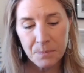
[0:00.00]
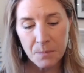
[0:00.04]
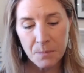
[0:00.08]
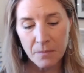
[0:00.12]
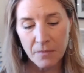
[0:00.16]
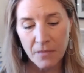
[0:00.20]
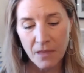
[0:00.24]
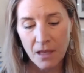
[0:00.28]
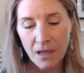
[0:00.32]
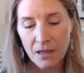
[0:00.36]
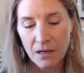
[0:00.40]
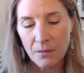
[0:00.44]

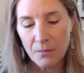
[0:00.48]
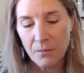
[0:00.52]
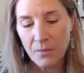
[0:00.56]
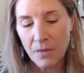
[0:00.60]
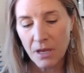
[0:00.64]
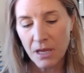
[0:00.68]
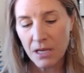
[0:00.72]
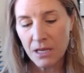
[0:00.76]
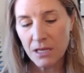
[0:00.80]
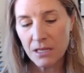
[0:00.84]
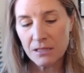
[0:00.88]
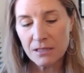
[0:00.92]
an
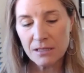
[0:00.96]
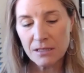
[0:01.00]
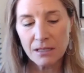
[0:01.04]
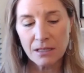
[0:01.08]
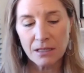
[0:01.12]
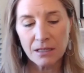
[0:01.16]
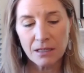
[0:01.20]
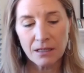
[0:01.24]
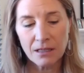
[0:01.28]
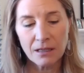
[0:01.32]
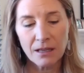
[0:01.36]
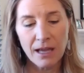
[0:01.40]

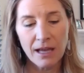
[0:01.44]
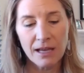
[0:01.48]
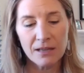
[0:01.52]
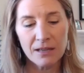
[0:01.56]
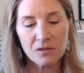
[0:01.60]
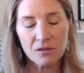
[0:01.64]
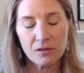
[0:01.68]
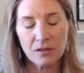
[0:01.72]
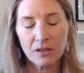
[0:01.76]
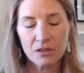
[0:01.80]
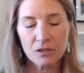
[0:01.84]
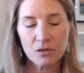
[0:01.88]
amazing
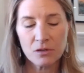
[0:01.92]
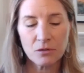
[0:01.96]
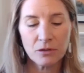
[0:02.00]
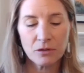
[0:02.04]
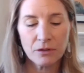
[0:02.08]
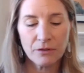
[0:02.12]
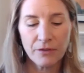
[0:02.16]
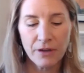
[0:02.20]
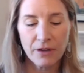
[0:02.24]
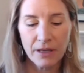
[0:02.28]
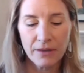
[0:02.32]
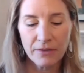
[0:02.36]
astrological
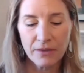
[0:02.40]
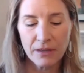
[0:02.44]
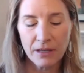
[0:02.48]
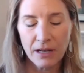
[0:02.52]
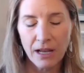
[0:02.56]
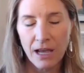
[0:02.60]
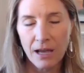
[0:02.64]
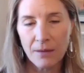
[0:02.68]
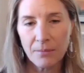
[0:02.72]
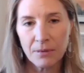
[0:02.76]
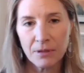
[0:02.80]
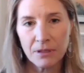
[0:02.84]
event that
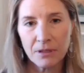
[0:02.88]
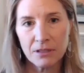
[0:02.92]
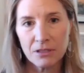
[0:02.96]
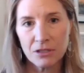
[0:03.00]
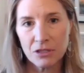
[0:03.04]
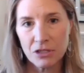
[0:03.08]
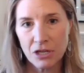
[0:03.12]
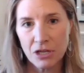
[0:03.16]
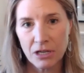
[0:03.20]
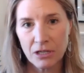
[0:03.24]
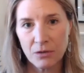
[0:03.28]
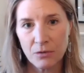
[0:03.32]
happened
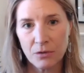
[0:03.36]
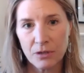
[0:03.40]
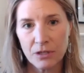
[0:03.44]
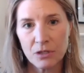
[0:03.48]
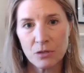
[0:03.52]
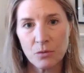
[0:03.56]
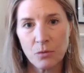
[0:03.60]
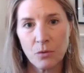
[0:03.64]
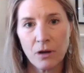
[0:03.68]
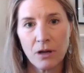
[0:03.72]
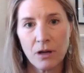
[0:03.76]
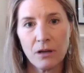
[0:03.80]
January
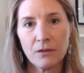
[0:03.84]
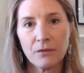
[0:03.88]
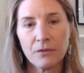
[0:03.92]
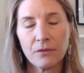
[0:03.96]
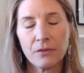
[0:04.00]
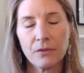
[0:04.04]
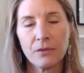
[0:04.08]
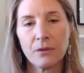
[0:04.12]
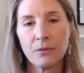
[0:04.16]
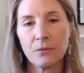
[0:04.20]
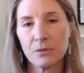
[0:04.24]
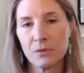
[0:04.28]
12th.
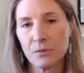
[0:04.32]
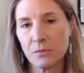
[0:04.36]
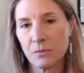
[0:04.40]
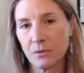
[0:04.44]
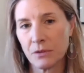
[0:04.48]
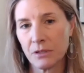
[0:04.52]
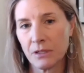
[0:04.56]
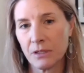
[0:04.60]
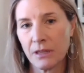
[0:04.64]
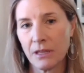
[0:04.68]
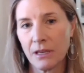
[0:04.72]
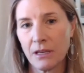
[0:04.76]
That was
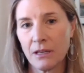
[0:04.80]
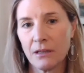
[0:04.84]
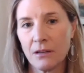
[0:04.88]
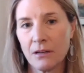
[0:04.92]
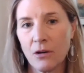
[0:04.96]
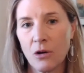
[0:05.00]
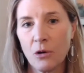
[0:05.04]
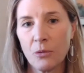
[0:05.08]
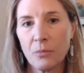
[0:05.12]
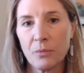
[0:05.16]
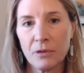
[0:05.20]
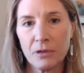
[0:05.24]
really that
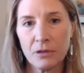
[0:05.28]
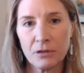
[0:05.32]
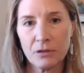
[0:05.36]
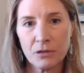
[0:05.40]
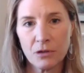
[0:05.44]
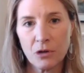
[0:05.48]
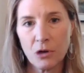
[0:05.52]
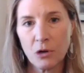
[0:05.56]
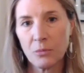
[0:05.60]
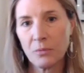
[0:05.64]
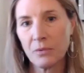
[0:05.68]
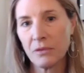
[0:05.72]

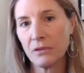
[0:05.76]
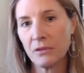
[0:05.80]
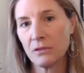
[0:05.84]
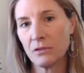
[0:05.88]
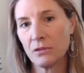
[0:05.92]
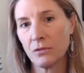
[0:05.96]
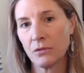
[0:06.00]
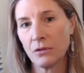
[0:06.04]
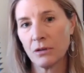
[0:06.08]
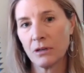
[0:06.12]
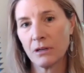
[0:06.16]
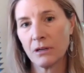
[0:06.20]
opened the
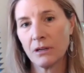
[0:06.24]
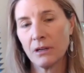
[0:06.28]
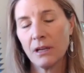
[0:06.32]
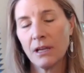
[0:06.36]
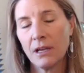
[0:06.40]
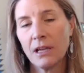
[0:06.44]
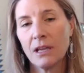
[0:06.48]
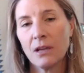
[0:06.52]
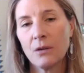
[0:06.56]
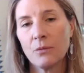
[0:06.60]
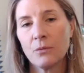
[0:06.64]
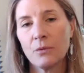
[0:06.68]
door.
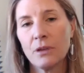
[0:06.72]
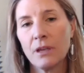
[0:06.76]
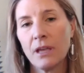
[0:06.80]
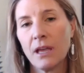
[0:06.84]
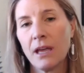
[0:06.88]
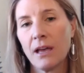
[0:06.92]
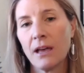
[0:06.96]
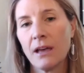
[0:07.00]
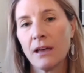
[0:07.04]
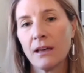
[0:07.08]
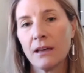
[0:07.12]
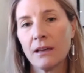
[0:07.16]
We
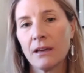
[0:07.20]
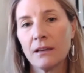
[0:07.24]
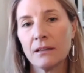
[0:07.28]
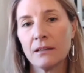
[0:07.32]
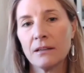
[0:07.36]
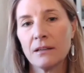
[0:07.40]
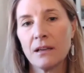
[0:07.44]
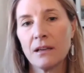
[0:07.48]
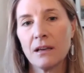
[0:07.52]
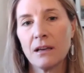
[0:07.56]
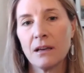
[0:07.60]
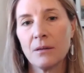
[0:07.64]
had
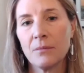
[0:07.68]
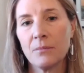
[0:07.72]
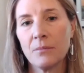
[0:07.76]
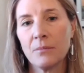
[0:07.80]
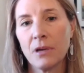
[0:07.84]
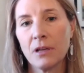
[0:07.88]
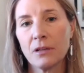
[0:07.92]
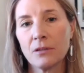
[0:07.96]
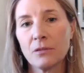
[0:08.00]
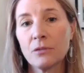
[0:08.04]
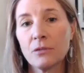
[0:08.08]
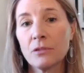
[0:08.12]

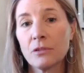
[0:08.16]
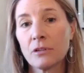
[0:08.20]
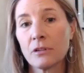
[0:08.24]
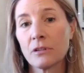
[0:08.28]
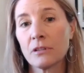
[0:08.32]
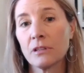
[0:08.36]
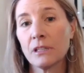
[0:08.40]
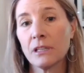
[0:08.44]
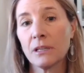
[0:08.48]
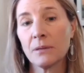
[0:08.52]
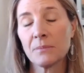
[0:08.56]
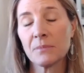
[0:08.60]
a lunar
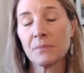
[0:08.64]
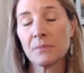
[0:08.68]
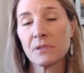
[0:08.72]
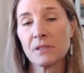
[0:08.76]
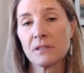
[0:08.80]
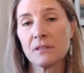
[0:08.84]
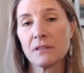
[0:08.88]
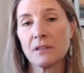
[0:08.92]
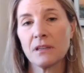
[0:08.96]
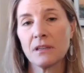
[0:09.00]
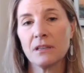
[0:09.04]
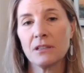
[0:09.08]

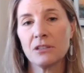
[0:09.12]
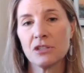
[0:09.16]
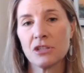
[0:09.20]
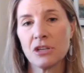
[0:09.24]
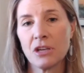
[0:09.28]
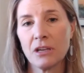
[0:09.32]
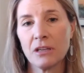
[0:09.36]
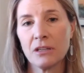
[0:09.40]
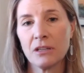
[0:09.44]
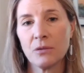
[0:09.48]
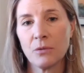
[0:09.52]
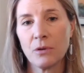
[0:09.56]
eclipse in
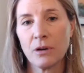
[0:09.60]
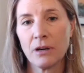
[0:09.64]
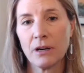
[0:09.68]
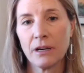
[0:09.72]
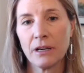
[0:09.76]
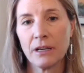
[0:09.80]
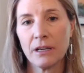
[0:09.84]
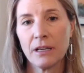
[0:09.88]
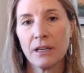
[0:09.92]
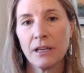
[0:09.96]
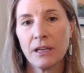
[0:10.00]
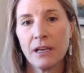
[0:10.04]

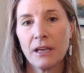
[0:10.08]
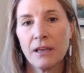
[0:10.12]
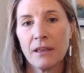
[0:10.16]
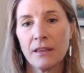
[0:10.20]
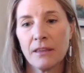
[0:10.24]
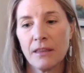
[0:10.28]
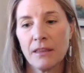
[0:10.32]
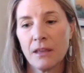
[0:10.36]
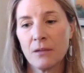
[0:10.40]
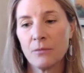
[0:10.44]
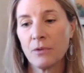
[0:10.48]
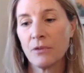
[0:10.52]
January.
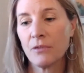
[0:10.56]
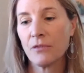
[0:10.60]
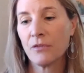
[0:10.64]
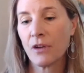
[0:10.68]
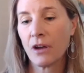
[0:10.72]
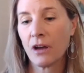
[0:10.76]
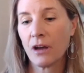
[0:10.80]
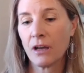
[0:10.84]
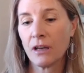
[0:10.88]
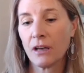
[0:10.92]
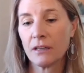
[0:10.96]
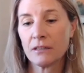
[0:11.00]
Then we've
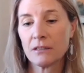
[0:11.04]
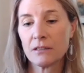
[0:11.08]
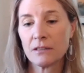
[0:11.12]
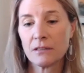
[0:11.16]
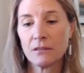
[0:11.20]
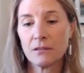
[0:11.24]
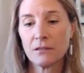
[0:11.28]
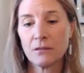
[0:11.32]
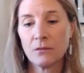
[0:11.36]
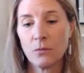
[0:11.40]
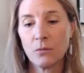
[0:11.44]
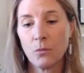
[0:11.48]
got
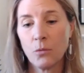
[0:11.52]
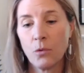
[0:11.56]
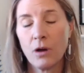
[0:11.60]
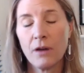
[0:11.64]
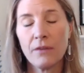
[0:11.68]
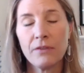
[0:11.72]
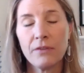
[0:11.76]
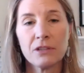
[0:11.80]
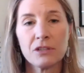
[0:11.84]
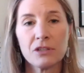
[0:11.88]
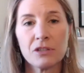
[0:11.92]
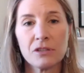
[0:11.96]

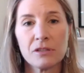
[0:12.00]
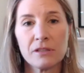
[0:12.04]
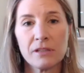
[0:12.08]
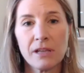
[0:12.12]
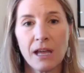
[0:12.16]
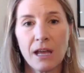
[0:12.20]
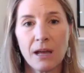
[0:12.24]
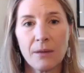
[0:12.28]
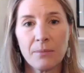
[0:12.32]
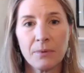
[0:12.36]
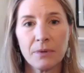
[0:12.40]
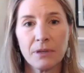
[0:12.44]
one that just
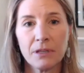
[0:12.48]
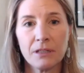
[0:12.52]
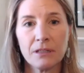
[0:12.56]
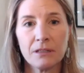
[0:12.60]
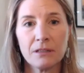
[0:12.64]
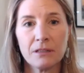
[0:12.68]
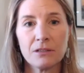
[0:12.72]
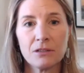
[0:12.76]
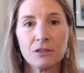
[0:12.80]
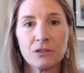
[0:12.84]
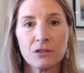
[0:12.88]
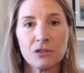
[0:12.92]

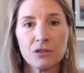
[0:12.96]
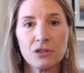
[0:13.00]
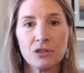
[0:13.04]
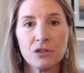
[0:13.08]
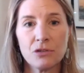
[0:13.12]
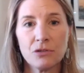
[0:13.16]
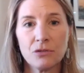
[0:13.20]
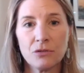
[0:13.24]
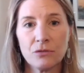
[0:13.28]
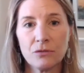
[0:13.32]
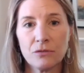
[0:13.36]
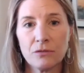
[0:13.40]
happened
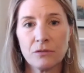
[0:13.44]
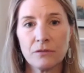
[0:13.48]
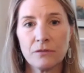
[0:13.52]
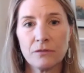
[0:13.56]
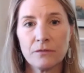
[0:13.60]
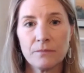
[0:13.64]
June